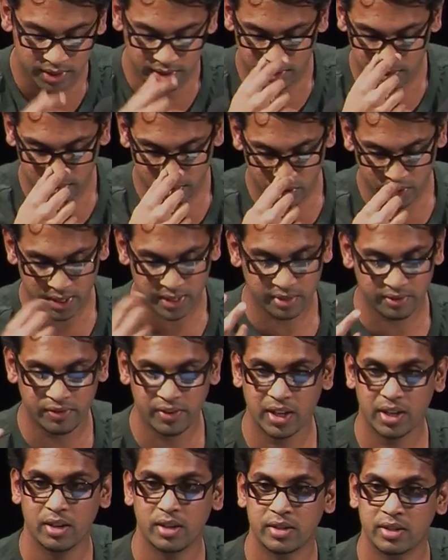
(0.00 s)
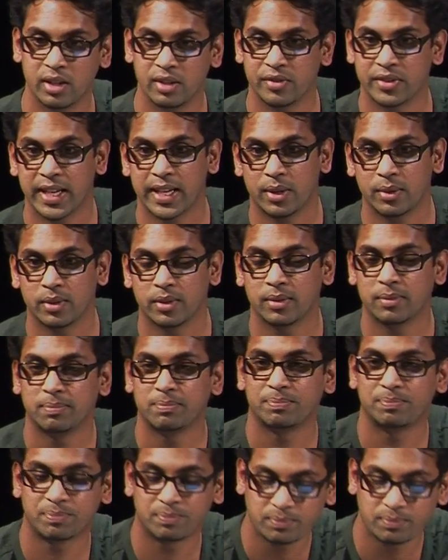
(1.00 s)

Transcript: are still trying to figure yourselves out,